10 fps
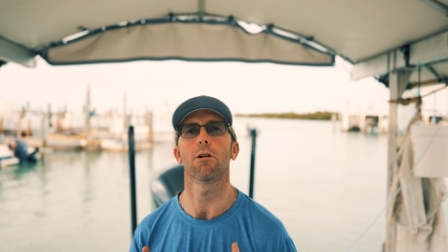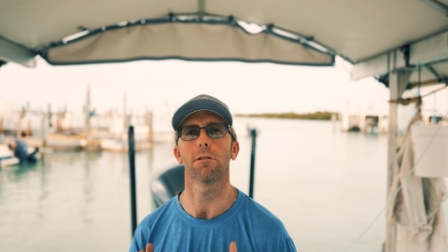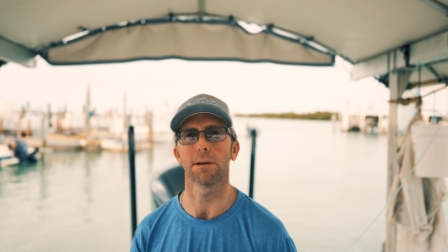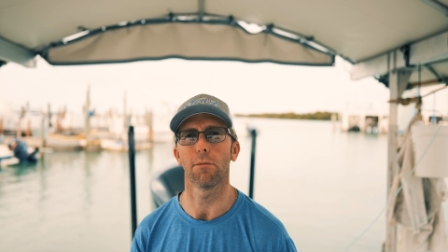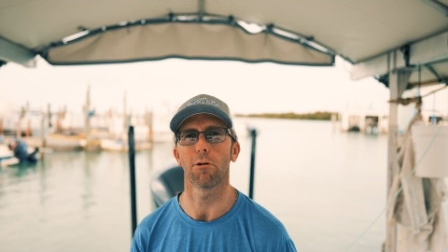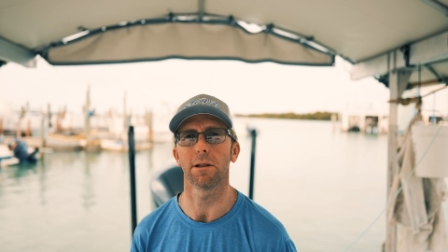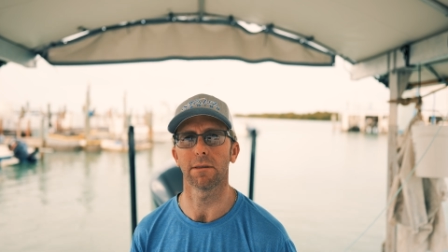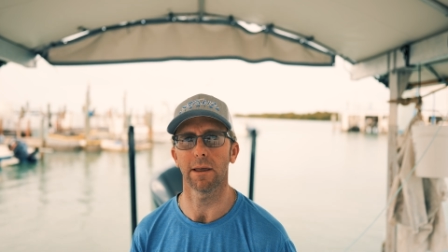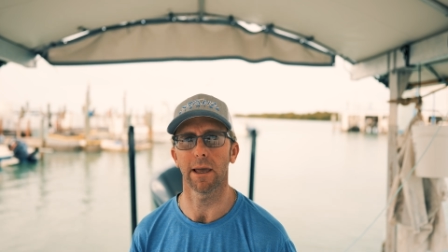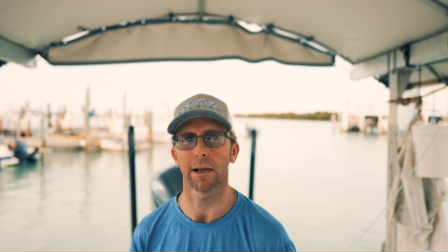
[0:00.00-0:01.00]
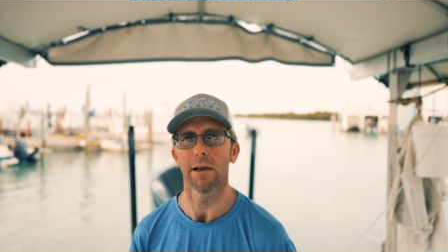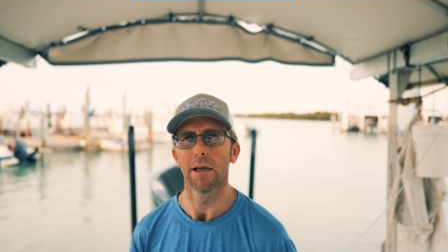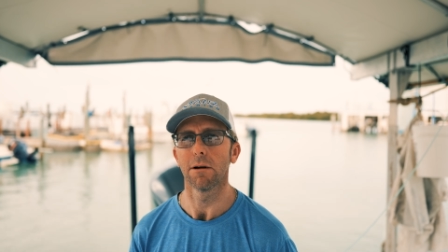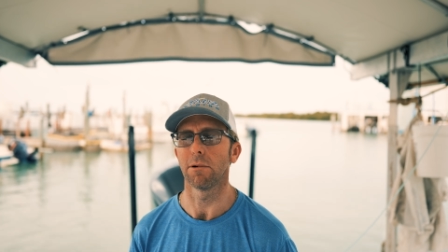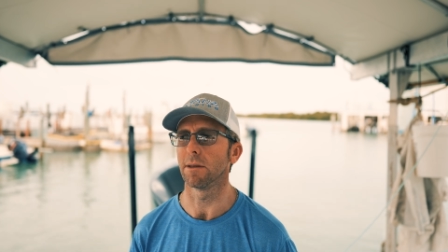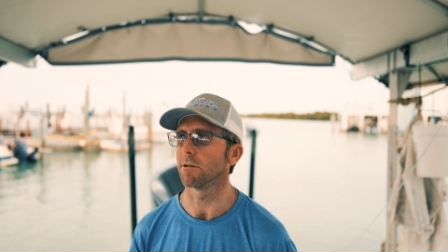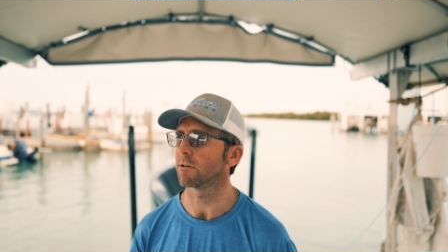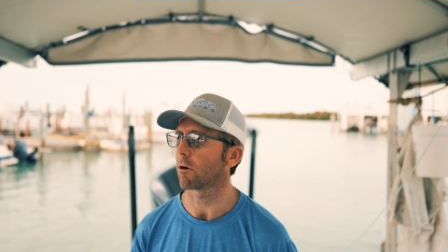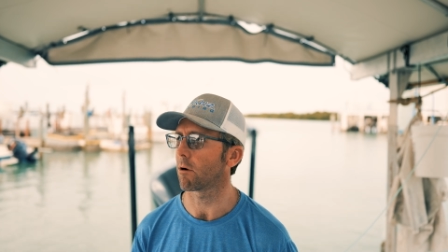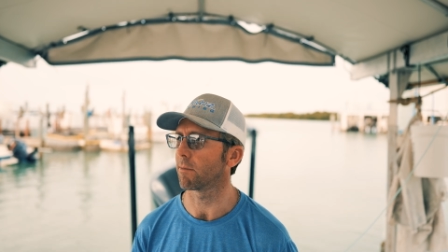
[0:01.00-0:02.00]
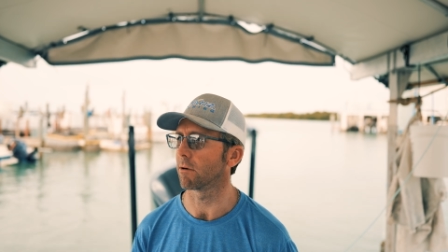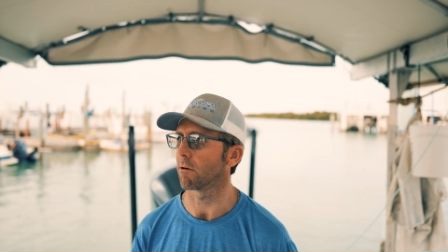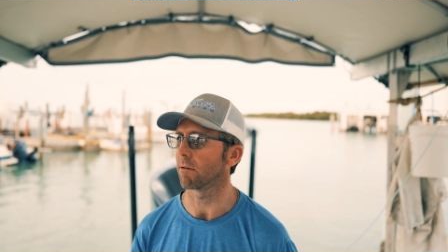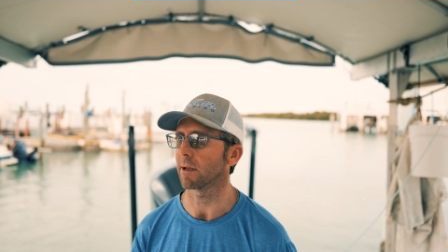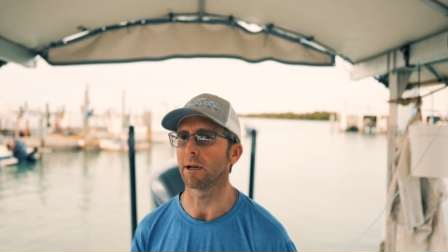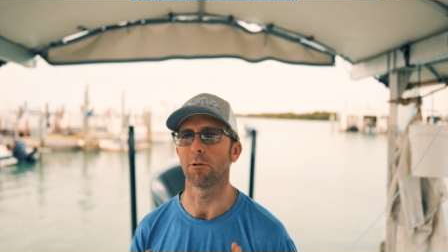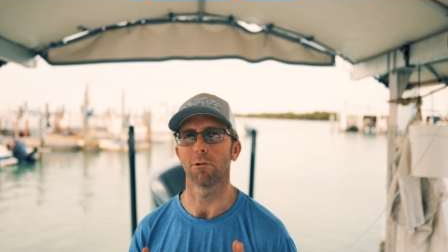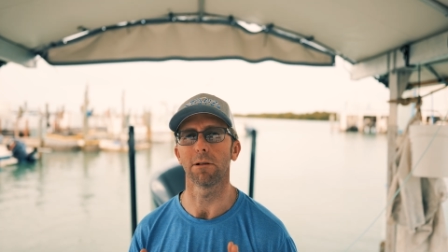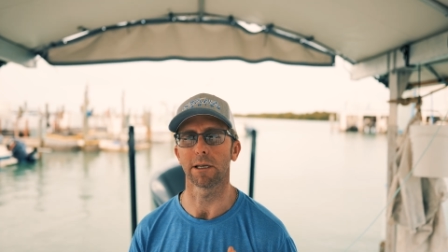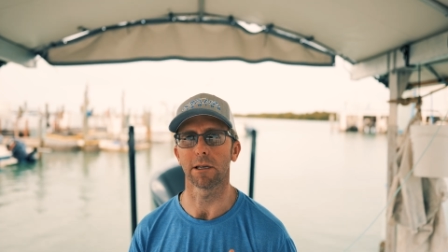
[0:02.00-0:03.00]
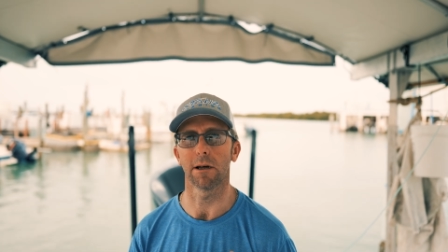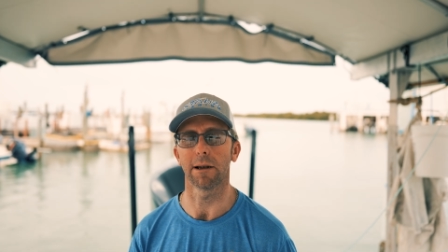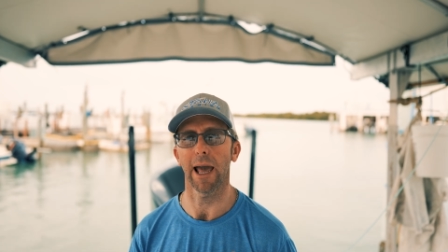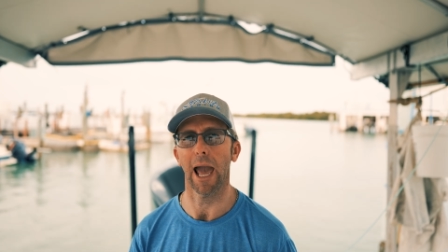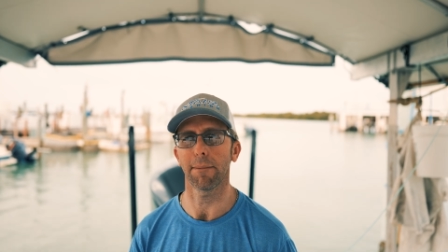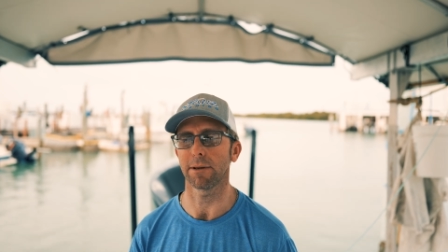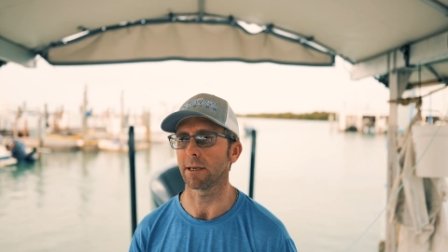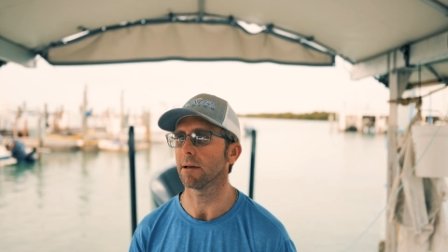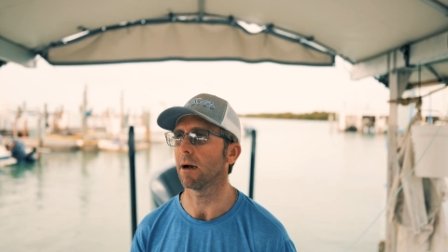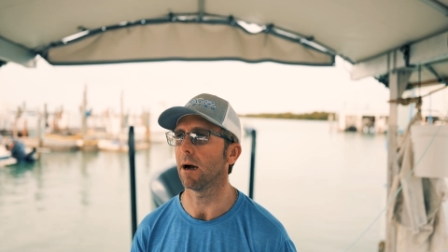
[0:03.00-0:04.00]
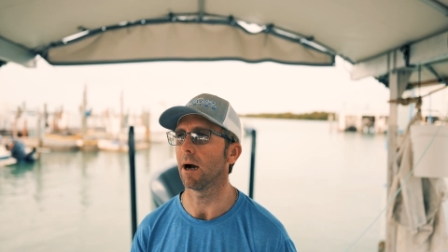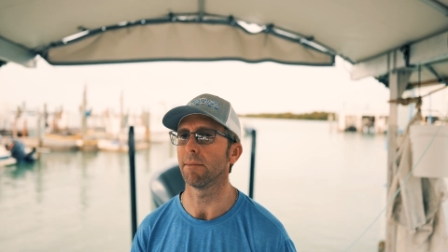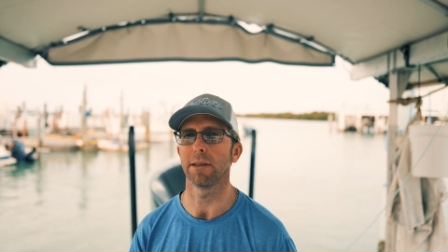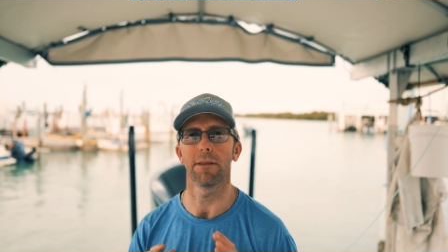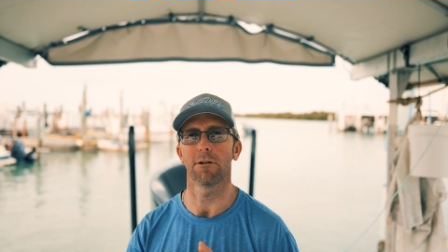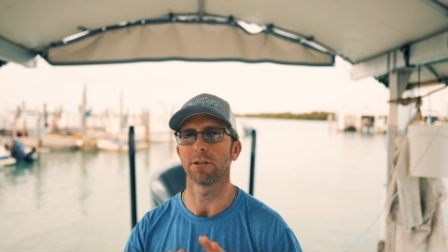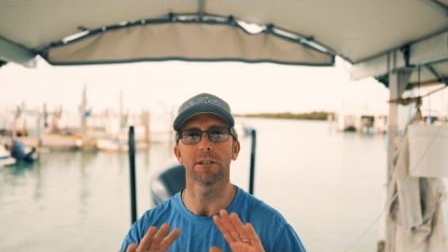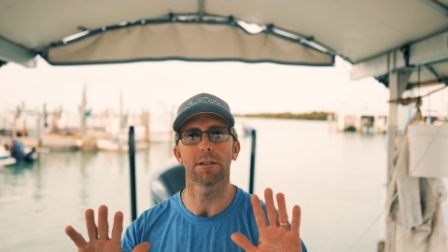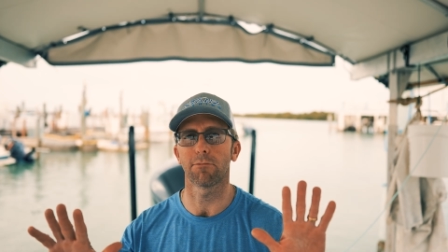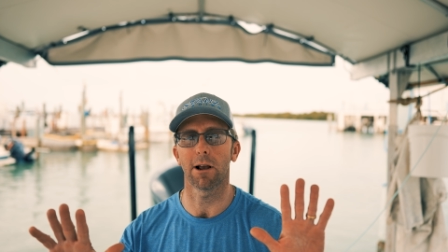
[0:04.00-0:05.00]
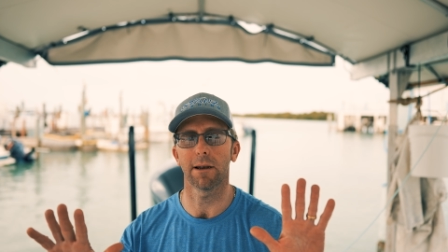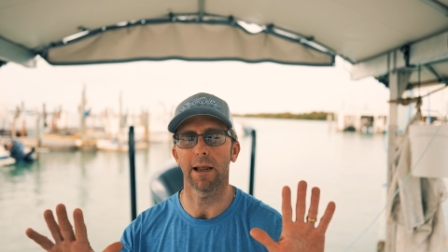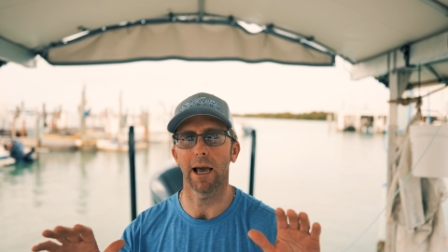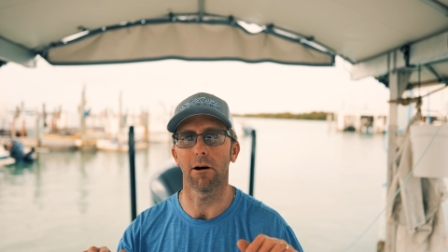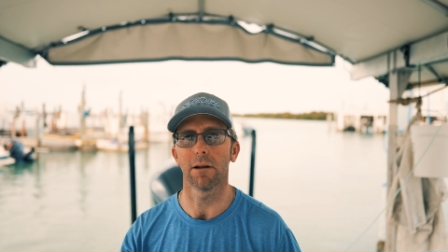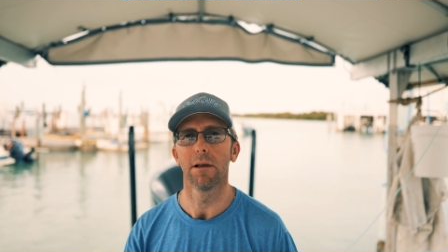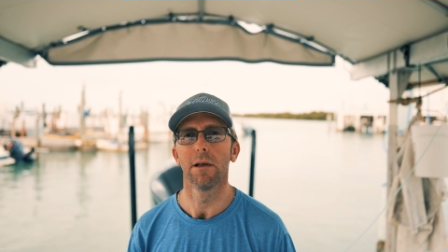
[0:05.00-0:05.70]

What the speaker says: early morning thing when those tarpon are, really good and happy, and then they're just spreading out.